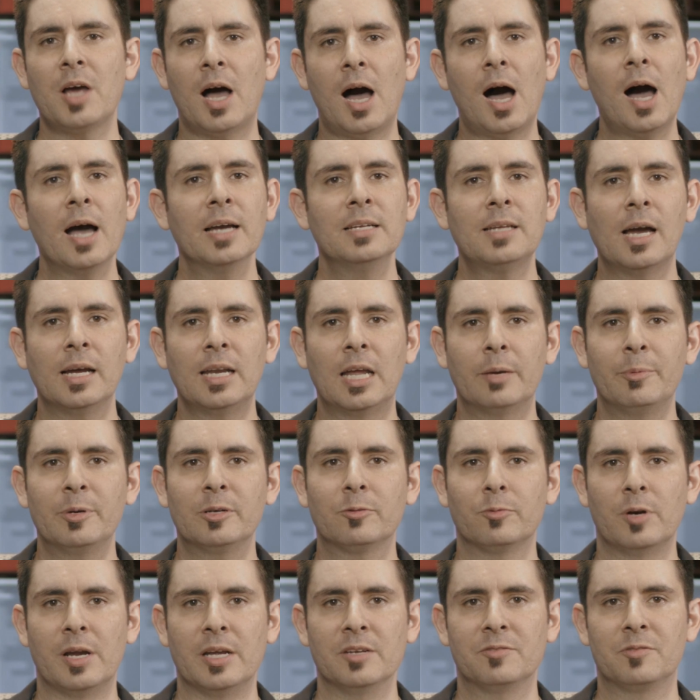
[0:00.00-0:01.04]
high
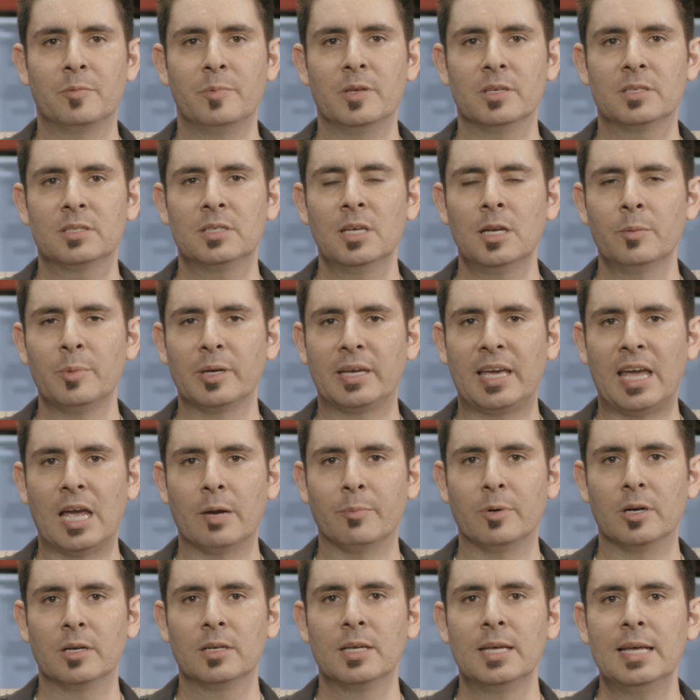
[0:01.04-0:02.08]
dynamic range from the cinema
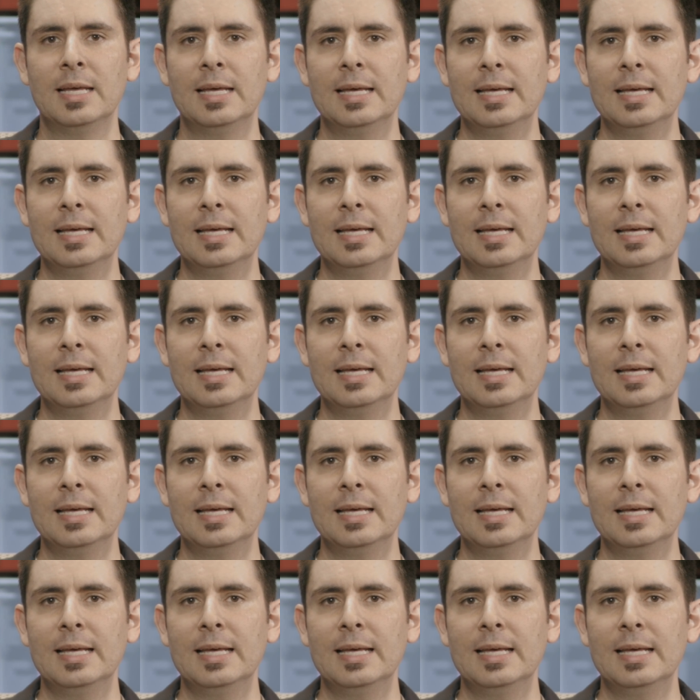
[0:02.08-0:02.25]
camera